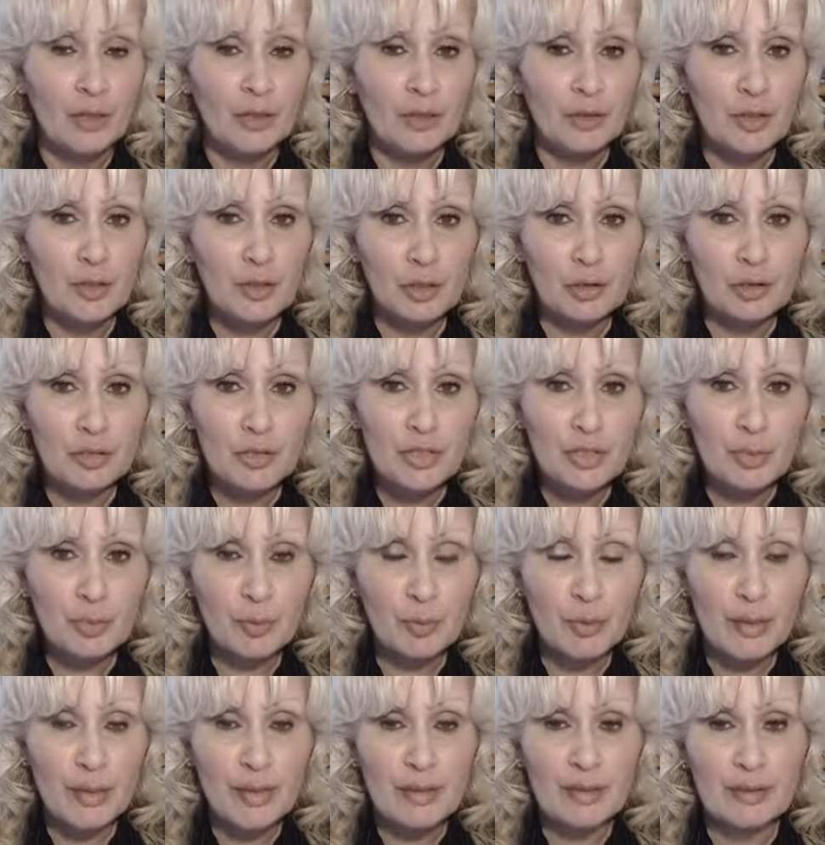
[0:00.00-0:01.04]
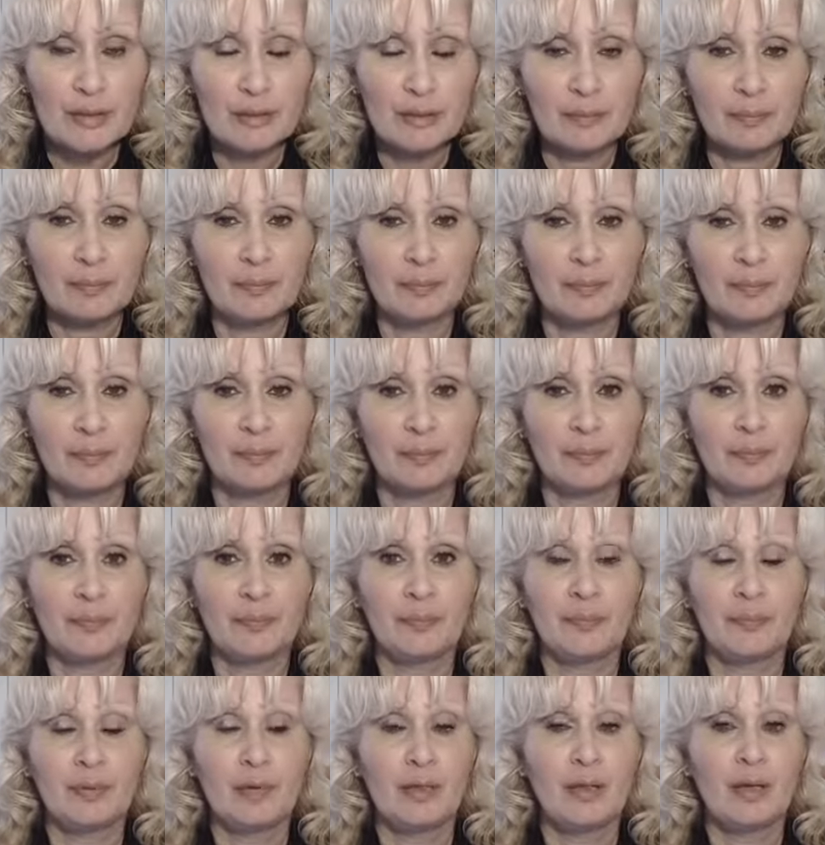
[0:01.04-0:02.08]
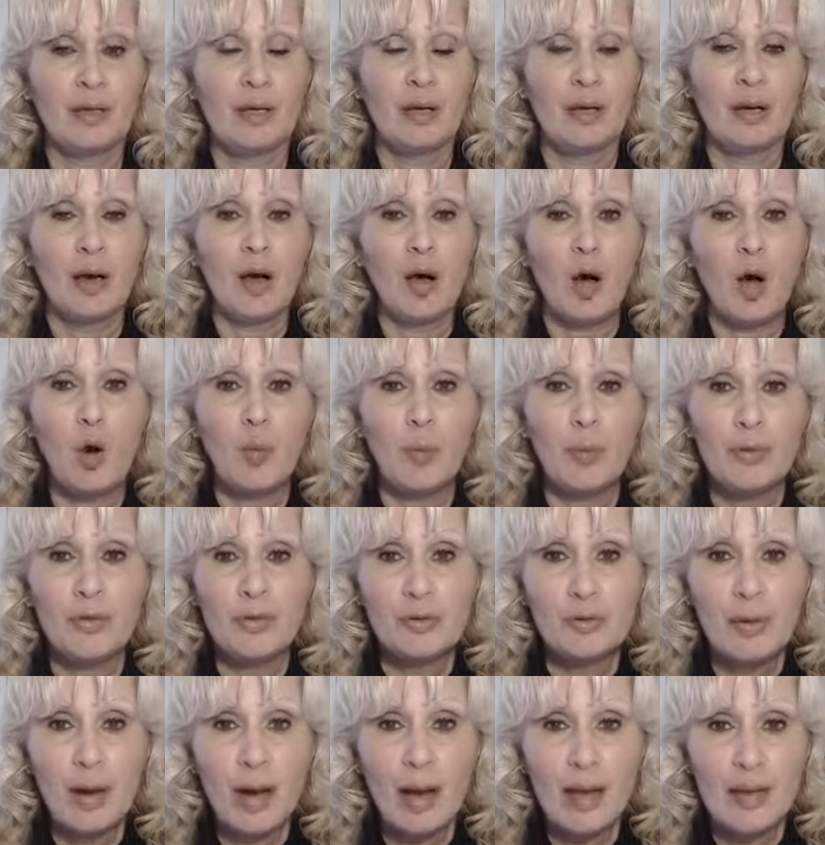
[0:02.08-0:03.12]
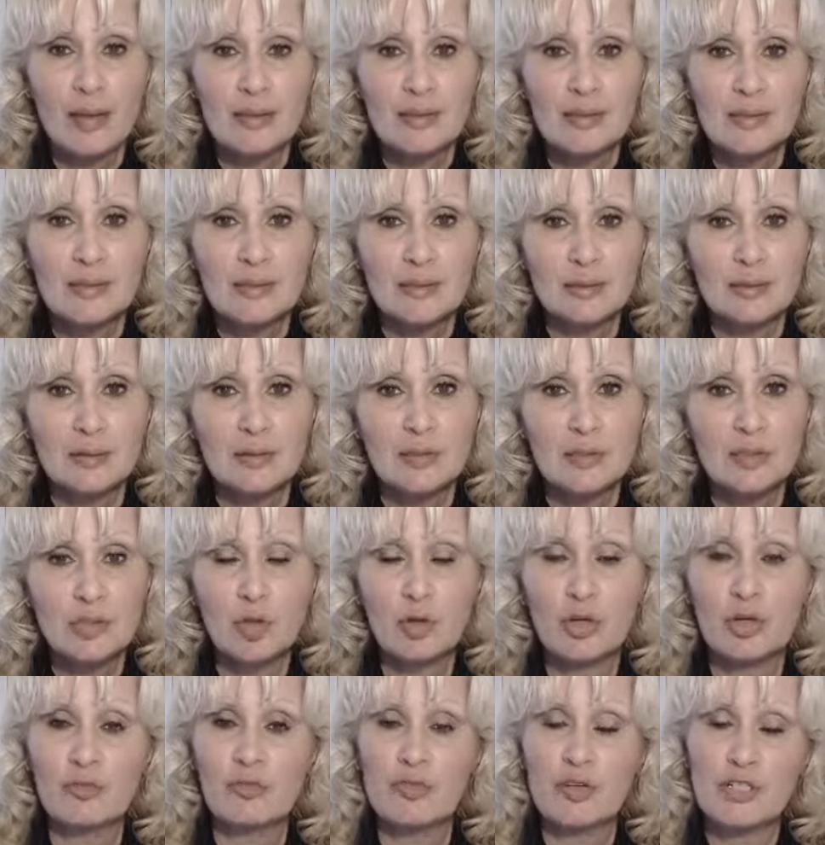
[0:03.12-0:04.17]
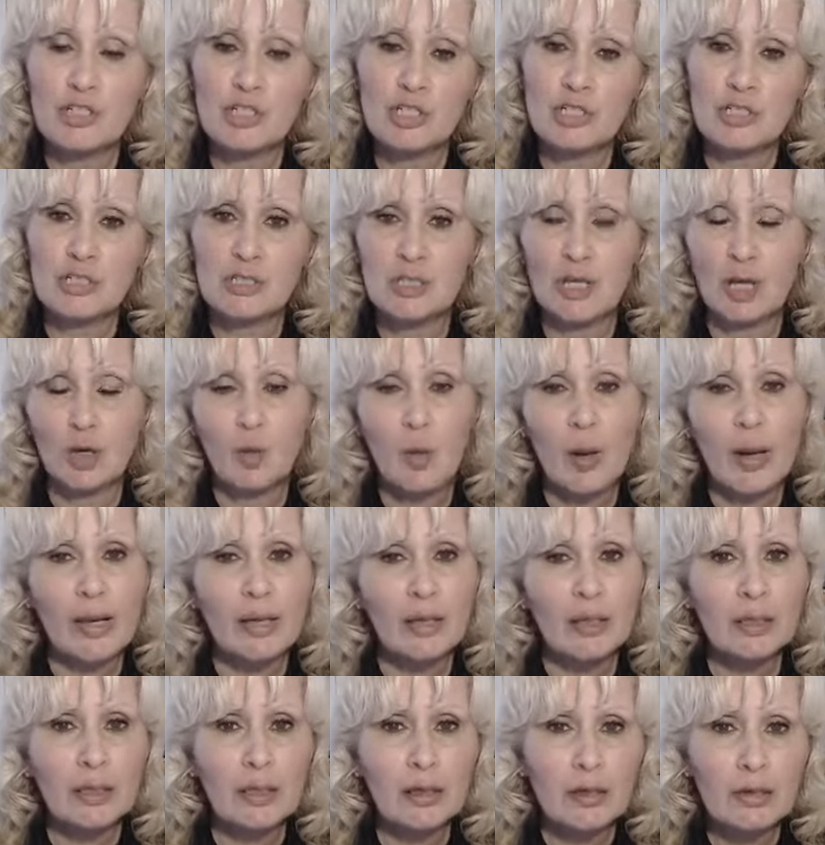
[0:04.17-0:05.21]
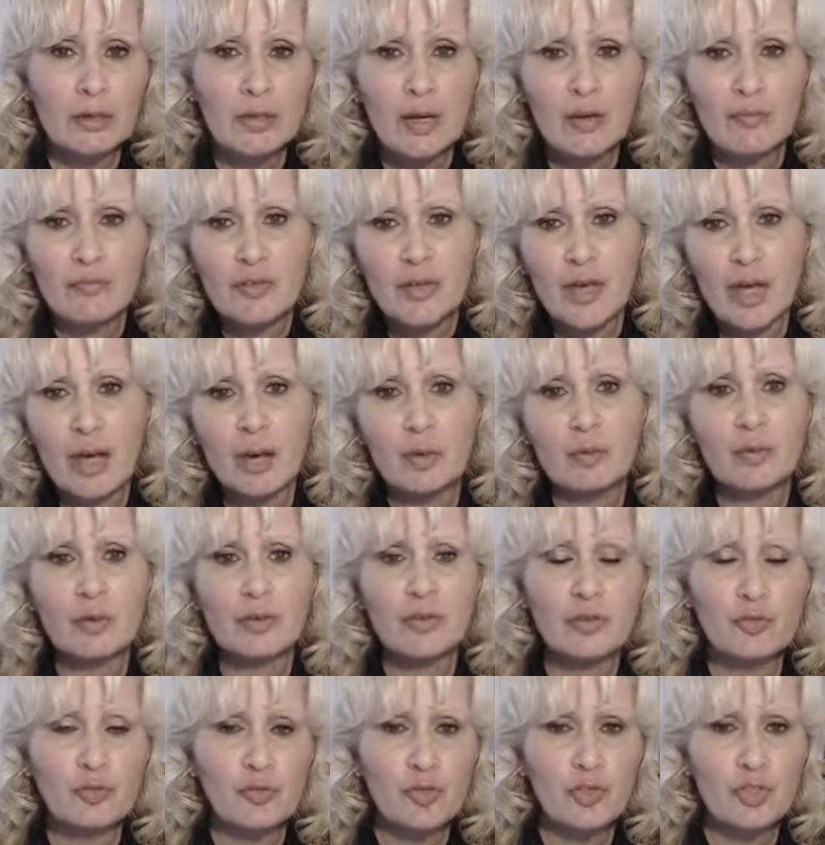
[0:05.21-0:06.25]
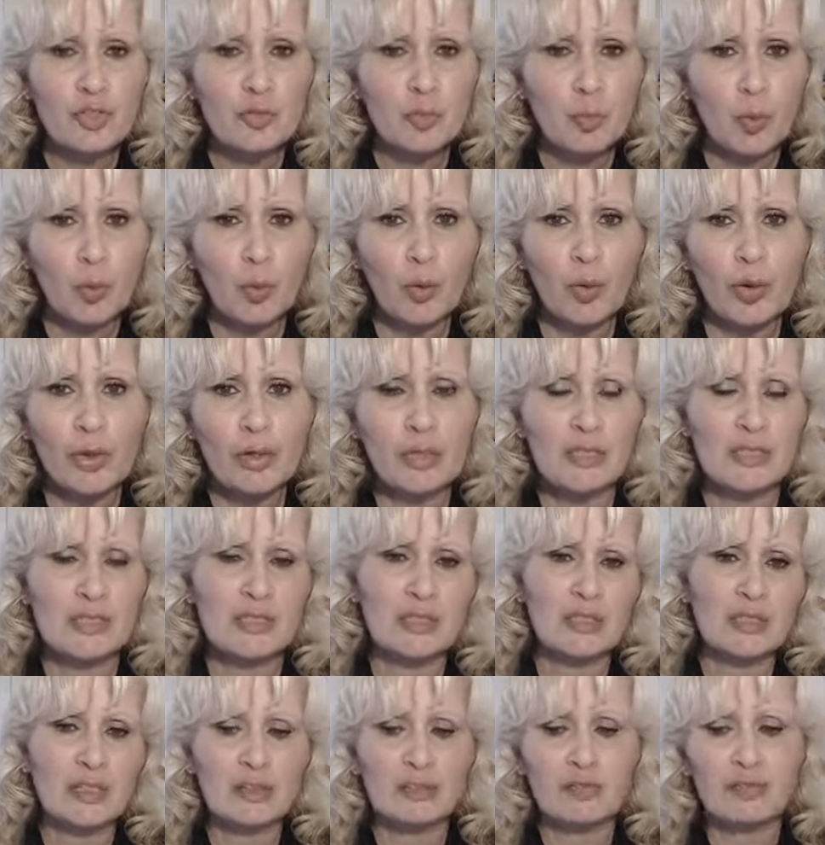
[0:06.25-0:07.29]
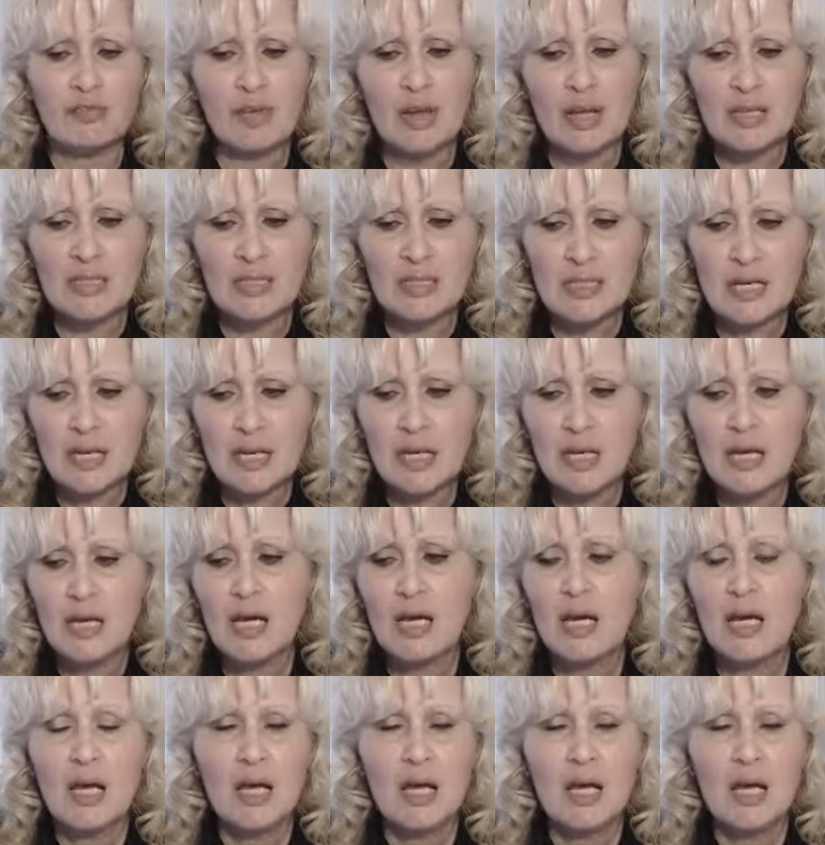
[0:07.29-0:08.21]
You learn to breathe. Open your eyes. So your vision's not quite clear enough yet when you're first born. It's a little fuzzy.